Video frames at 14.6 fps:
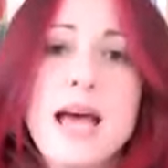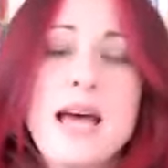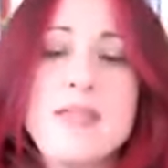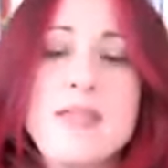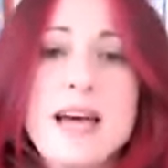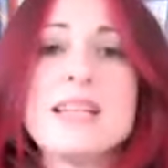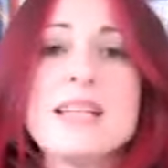
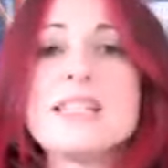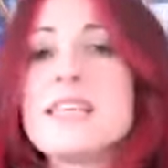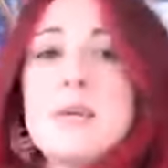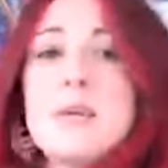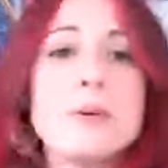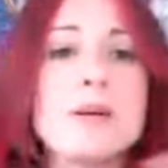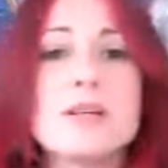and that is
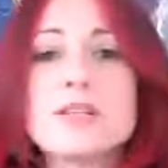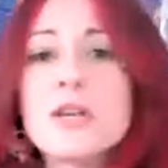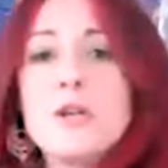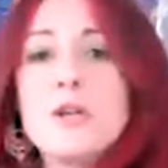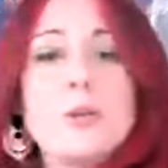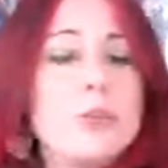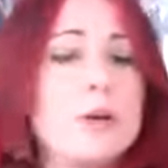keeping us
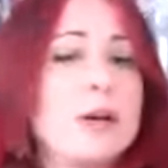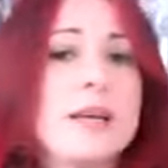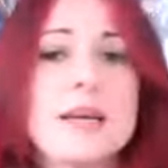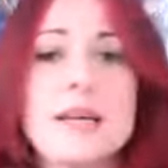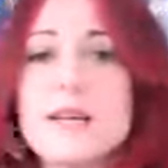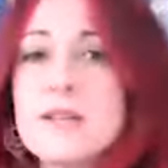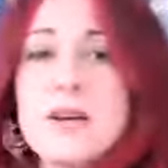
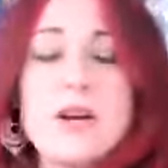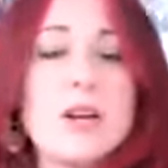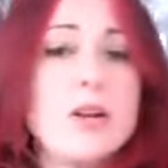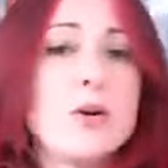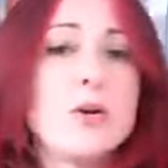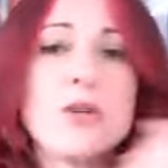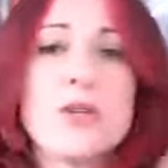looping in
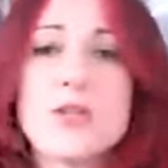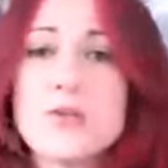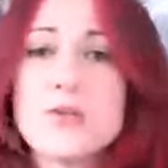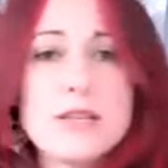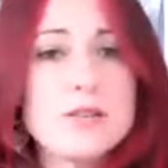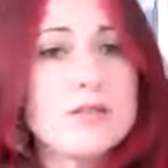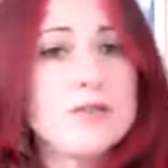along the
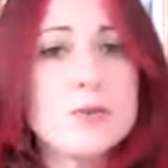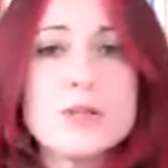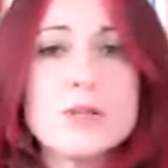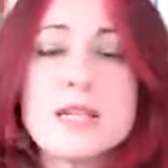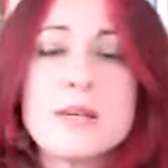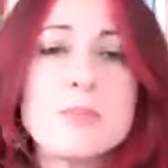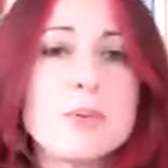3 to
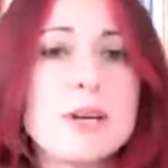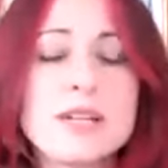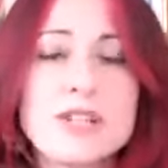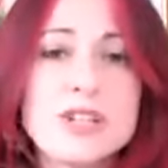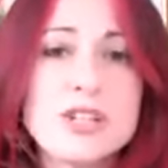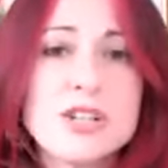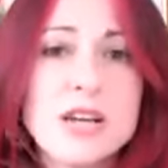4D
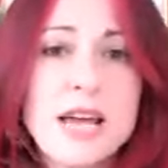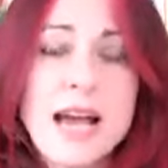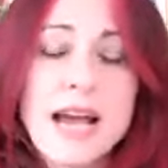bridge